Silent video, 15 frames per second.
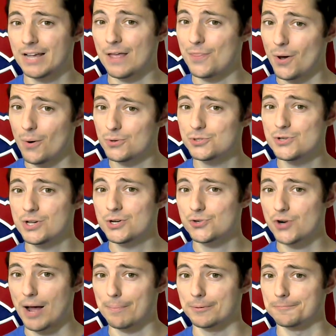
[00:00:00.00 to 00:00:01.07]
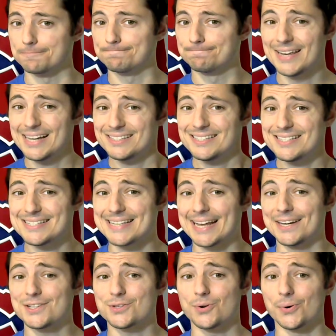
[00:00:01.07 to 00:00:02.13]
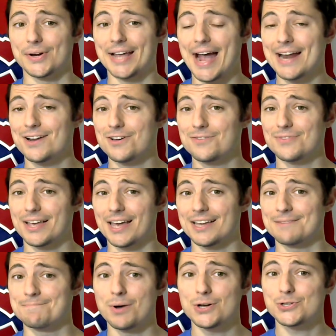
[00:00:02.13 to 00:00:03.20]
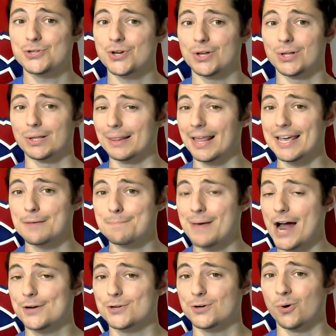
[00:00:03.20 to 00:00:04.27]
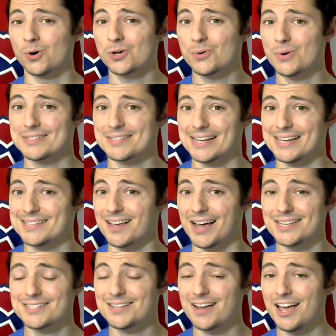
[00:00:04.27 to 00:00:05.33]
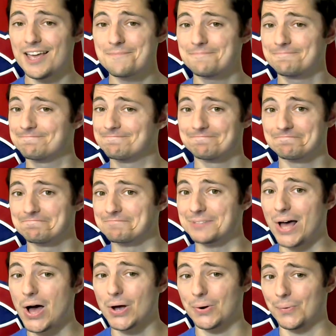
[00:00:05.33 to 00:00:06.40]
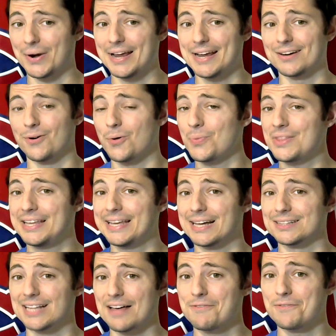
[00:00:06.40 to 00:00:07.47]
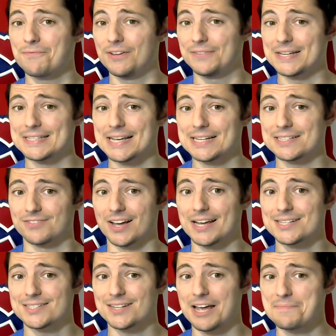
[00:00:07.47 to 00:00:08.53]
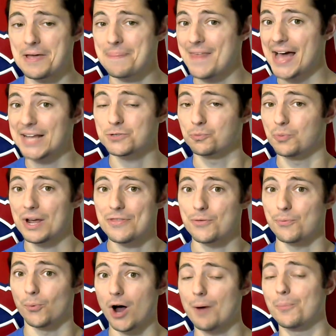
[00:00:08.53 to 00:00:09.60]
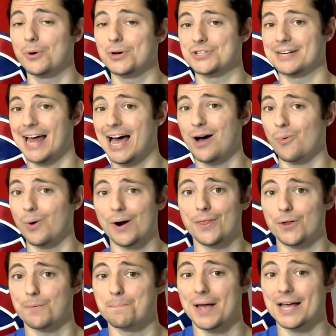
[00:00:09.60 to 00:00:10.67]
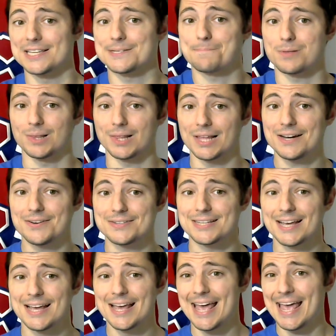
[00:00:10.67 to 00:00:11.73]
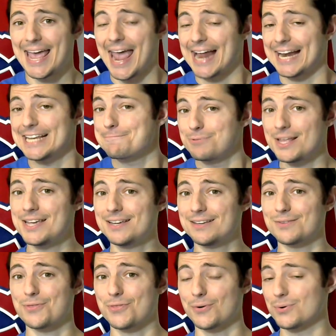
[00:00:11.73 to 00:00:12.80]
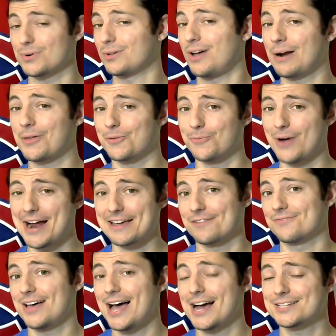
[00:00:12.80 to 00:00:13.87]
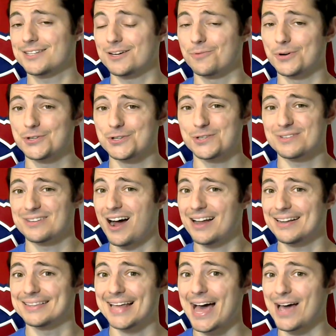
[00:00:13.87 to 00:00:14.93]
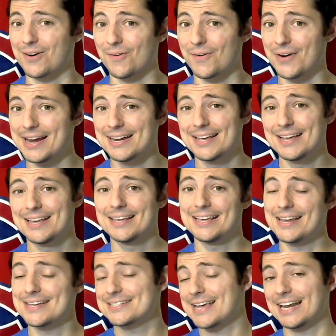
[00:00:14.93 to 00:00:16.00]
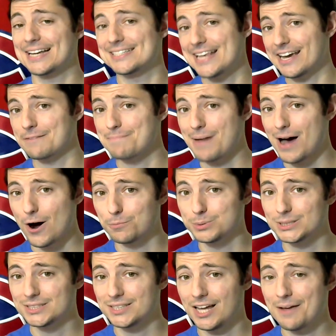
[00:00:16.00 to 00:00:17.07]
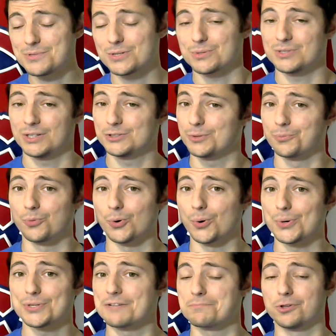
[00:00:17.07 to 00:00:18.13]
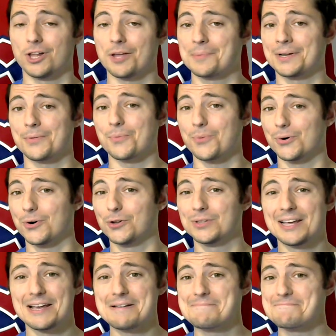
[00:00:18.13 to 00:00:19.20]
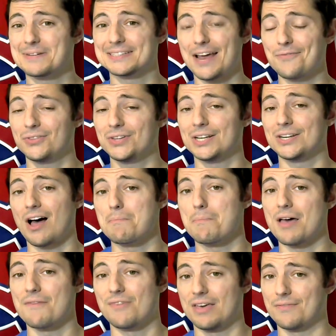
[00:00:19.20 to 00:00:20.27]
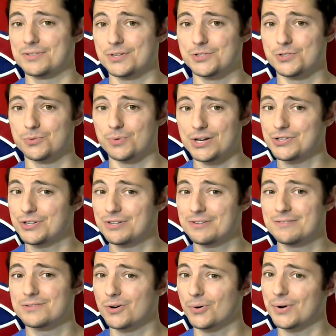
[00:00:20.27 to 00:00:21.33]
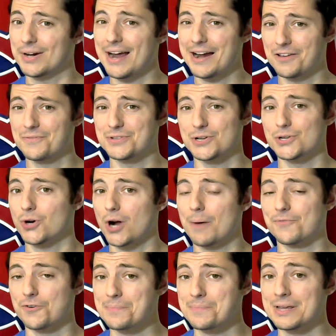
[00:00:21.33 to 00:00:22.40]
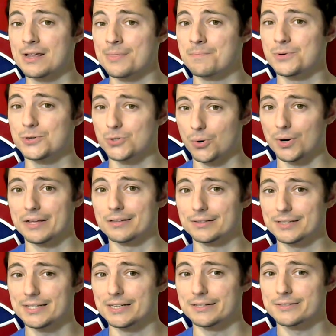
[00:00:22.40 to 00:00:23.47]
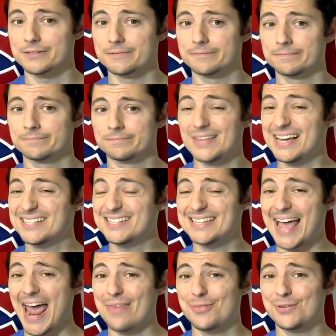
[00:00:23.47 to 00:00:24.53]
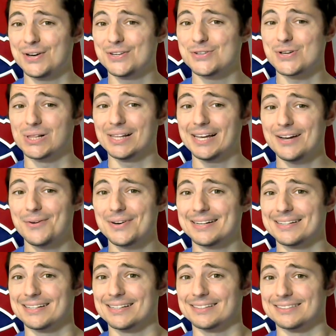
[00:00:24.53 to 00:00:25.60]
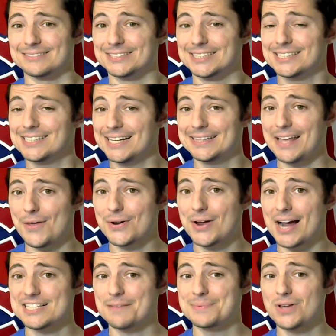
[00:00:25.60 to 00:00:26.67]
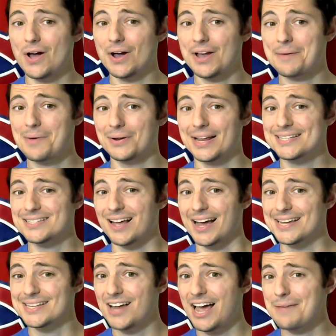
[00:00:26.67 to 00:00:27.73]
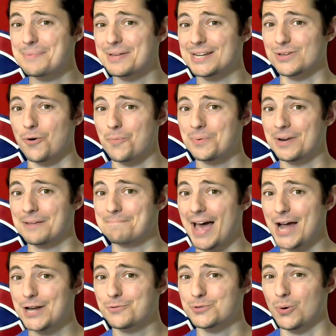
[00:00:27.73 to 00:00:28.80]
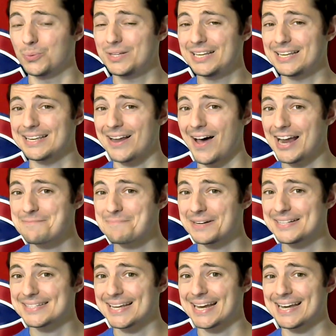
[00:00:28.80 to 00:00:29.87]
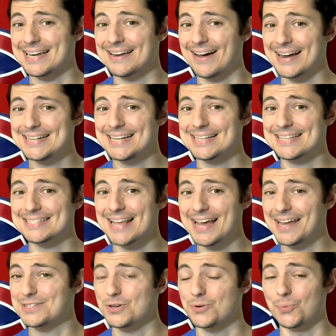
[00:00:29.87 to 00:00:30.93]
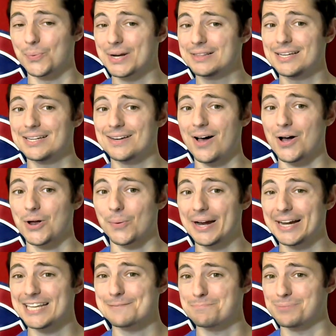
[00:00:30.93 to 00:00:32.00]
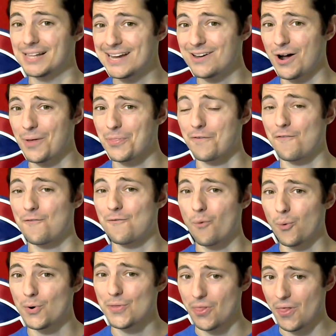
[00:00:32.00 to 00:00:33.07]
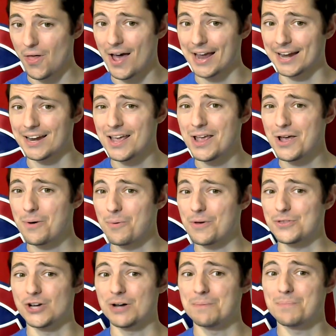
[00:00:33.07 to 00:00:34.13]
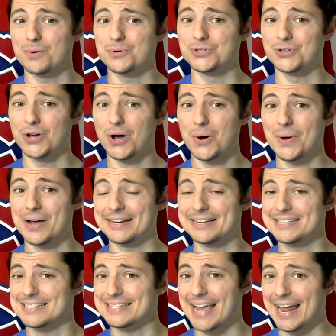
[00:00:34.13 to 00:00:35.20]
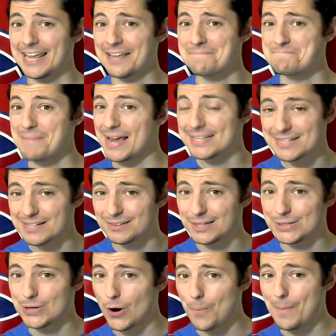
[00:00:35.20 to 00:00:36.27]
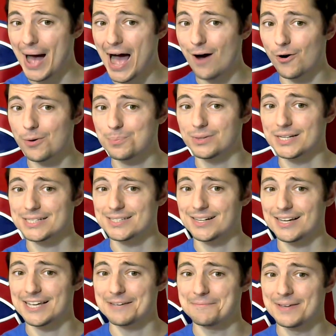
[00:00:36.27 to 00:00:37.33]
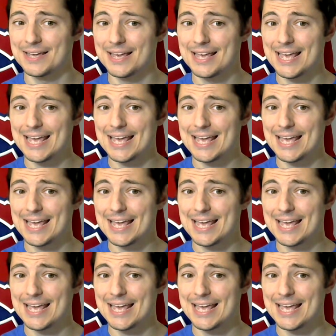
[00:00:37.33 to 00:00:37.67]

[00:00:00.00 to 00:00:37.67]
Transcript: In those, you can drop him. Next is Denis Gorianov, and much like Patrick Hornquist, his ice time, not great. Only 11.56 of ice time, and that's with Robertson out, one of their best players. And he's playing third line with Radek Faksa, which is not that great. He is getting second power play time, so it's not the worst deployment in the world, but definitely not my favorite situation. Gorianov is a drop for me in the majority of leagues. Next is Anthony Duclair, and just like the other guys I've been talking his ice time in his opening match was only 9 minutes and 19 seconds. Really not great. He's playing on the fourth line with Jumbo Joe, and he's getting basically no power play time.